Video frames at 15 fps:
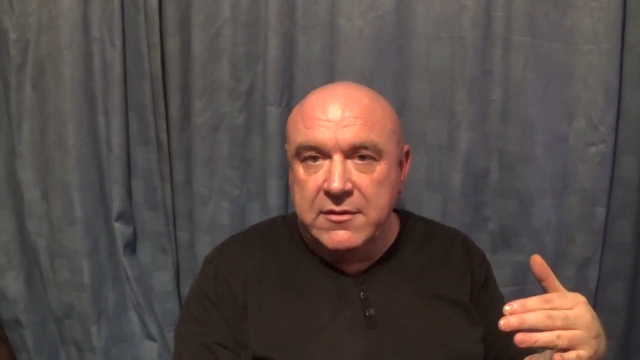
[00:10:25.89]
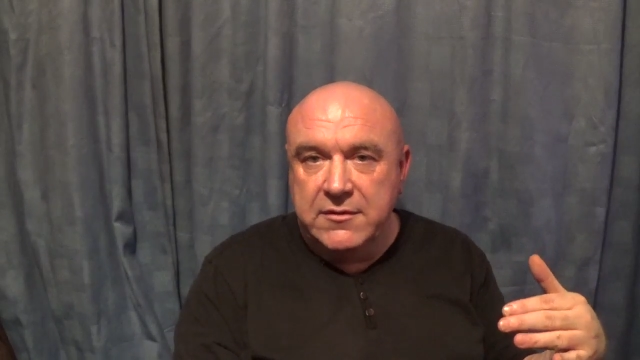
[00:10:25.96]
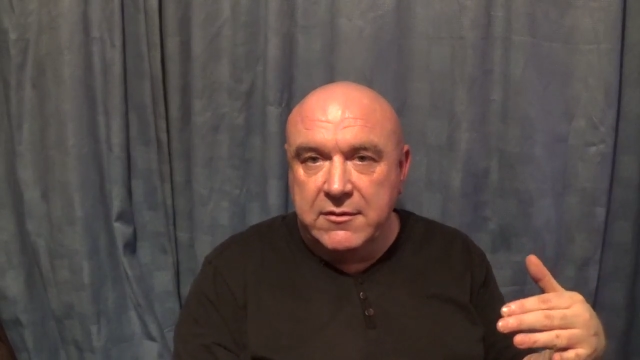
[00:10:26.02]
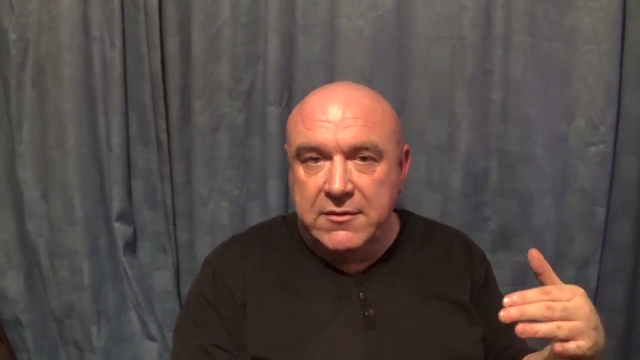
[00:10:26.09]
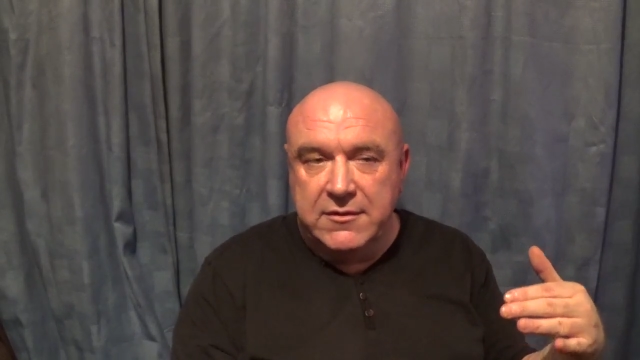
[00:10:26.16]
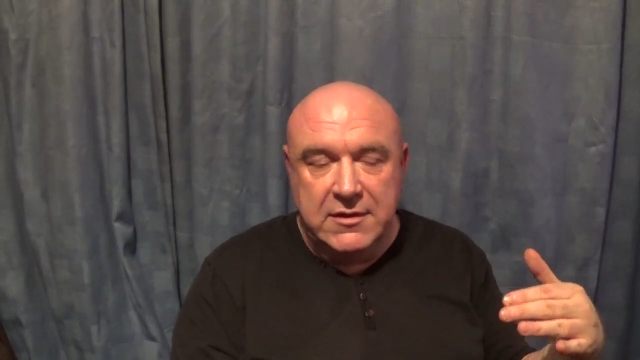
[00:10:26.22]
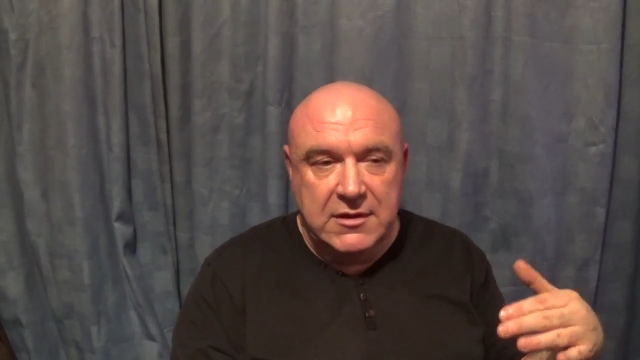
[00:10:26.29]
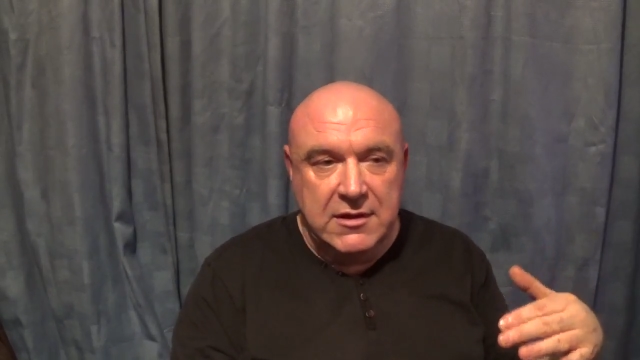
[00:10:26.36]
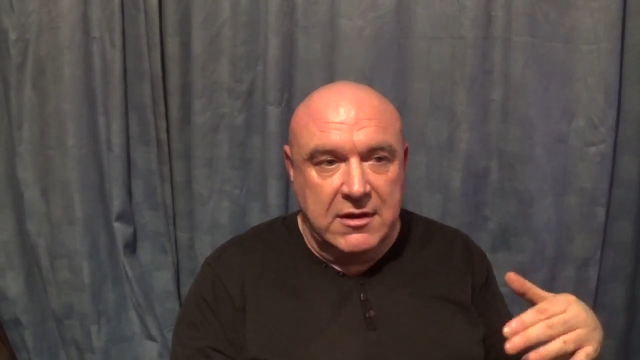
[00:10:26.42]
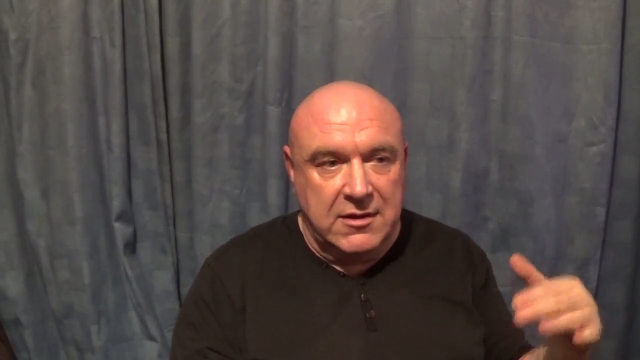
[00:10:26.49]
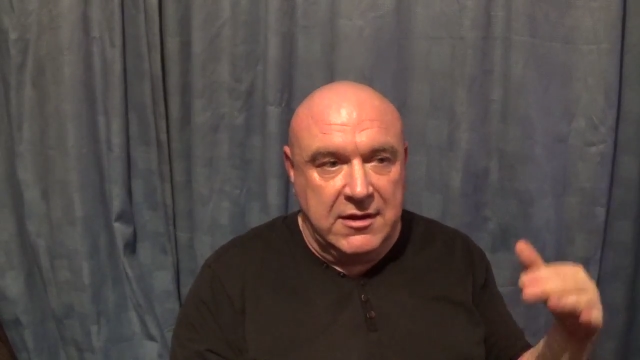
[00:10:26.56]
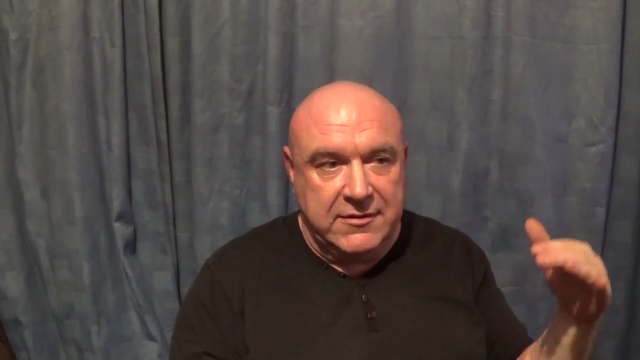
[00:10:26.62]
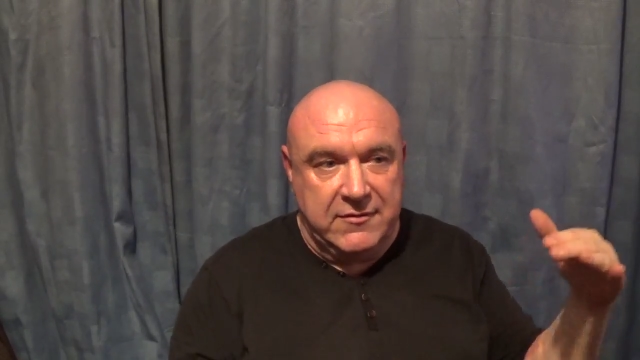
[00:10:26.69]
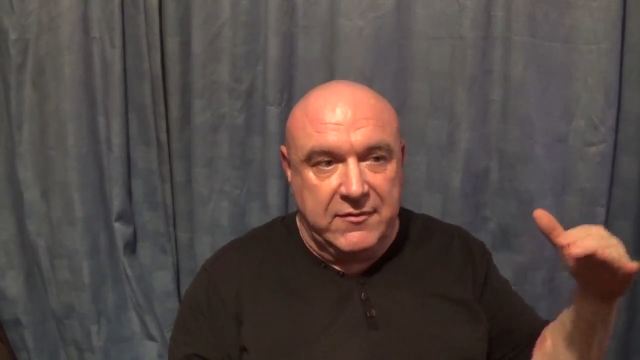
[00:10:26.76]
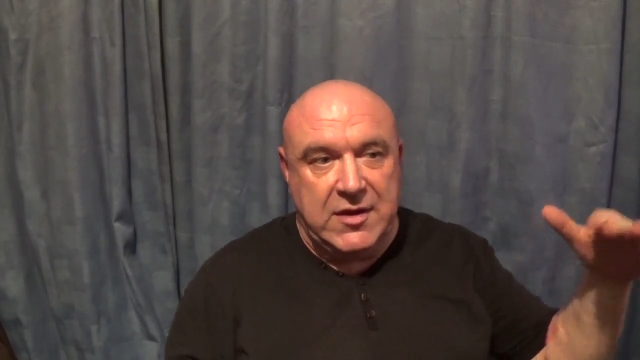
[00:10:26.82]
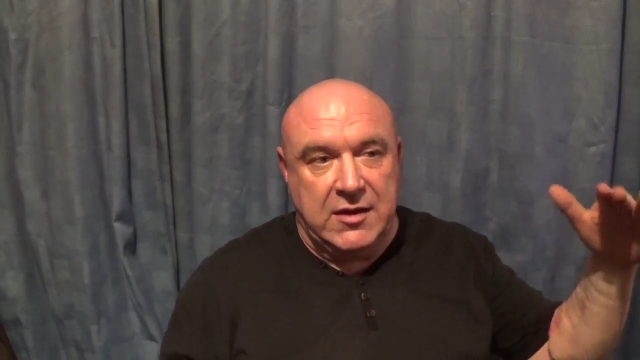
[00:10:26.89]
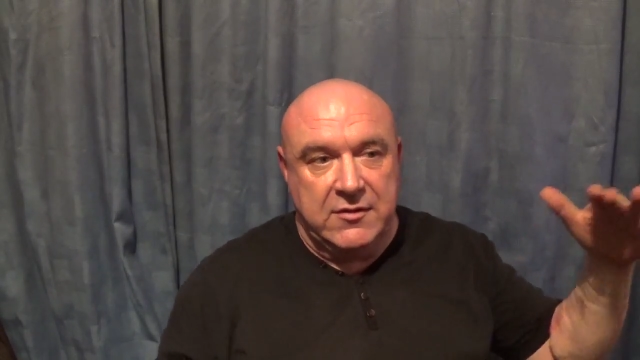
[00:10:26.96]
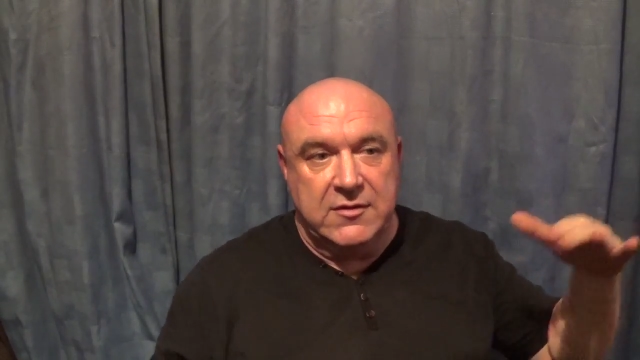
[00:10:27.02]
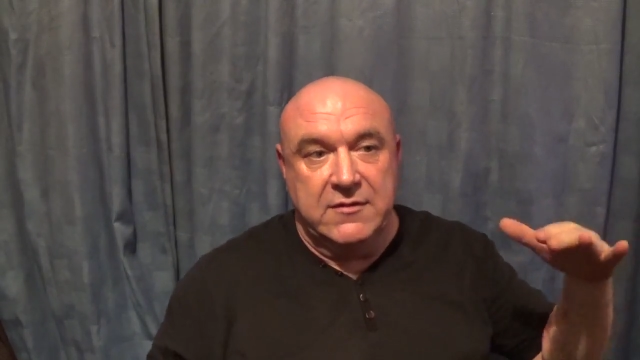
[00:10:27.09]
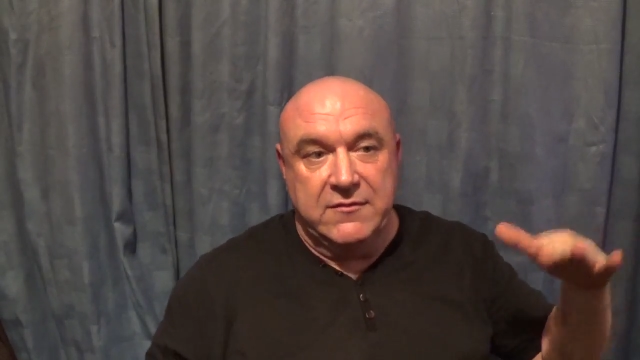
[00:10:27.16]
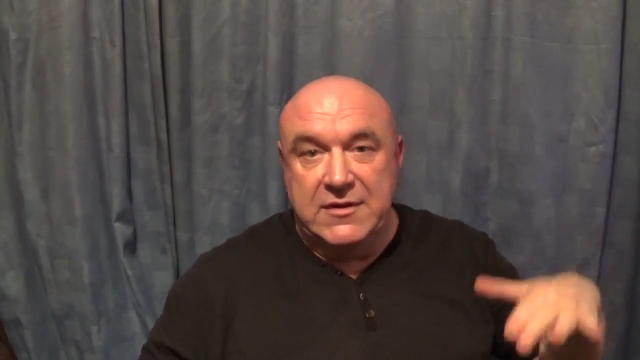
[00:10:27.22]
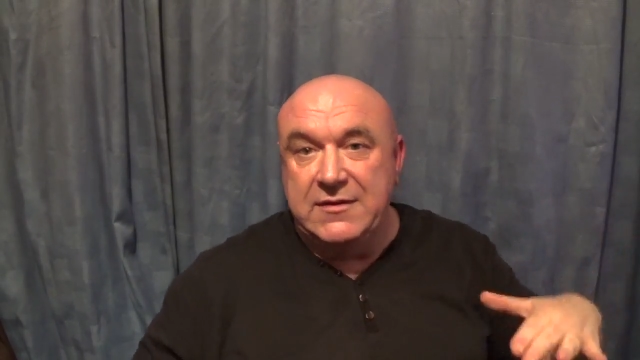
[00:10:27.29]
So it's in the
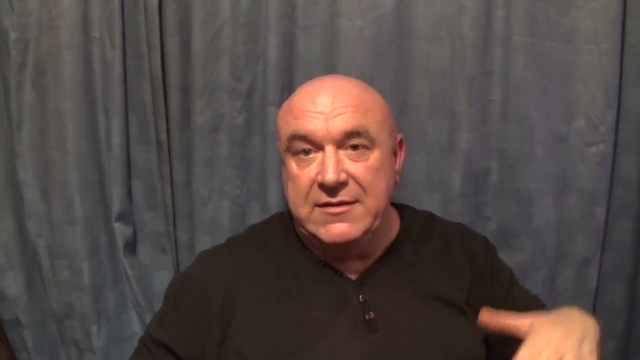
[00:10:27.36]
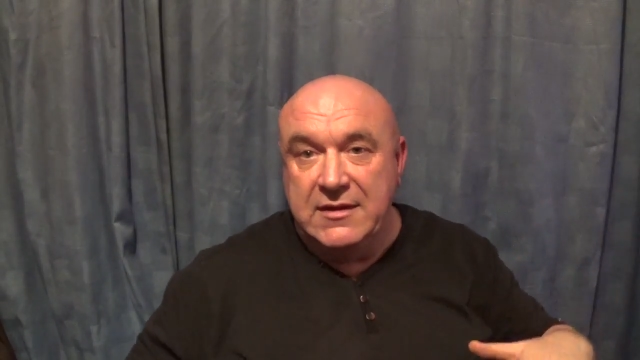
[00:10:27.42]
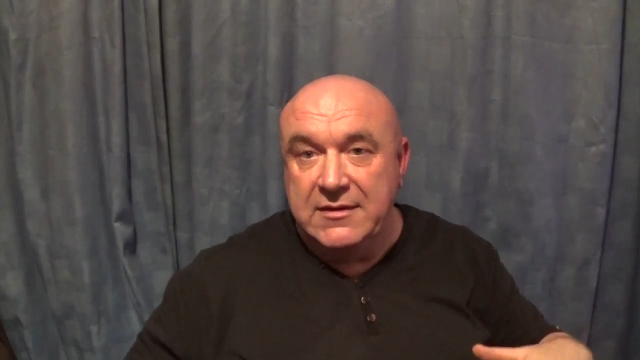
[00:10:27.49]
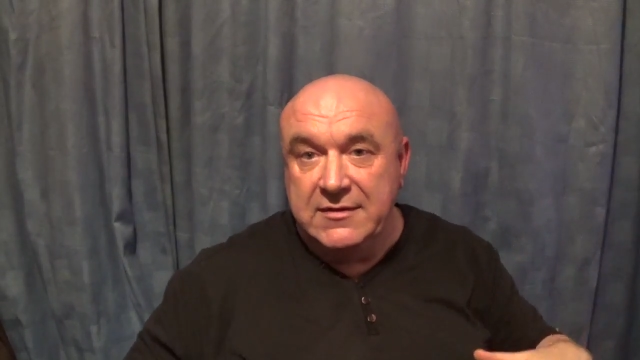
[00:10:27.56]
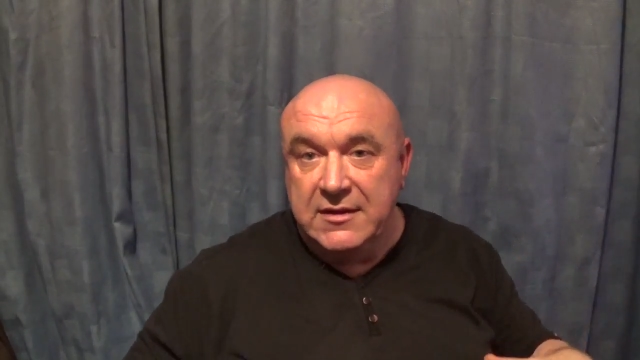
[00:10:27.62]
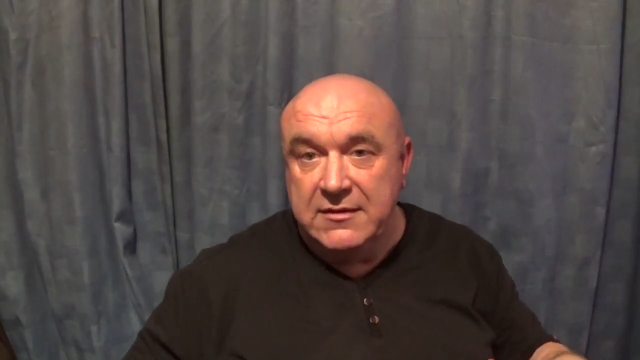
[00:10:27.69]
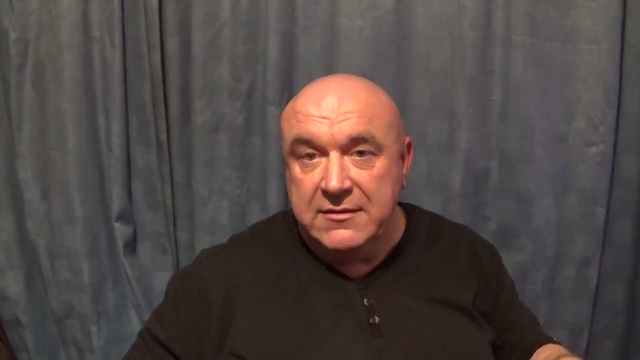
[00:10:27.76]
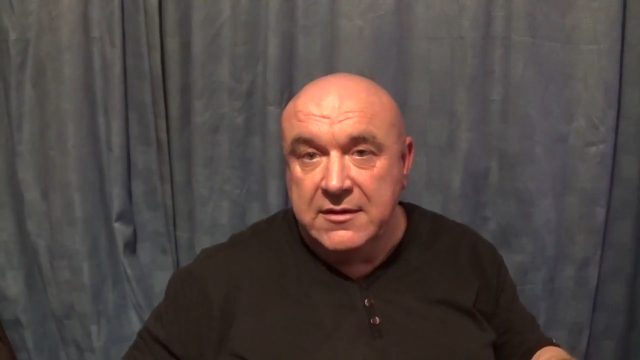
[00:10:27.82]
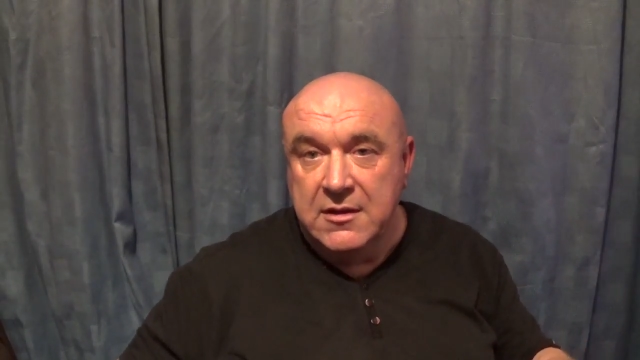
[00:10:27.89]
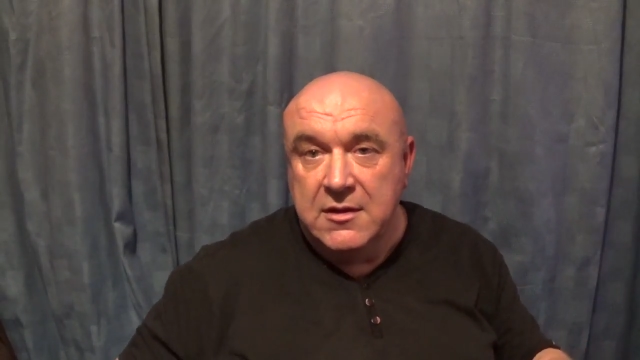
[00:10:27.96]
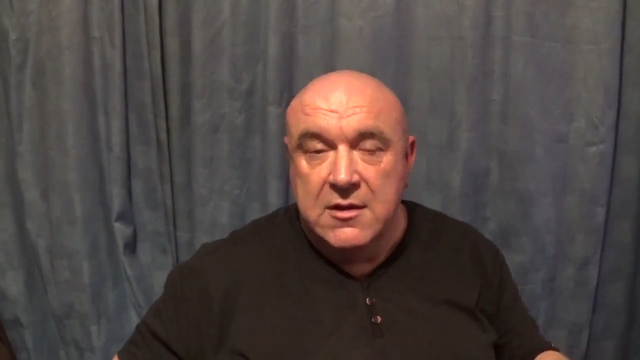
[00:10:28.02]
classification of diseases.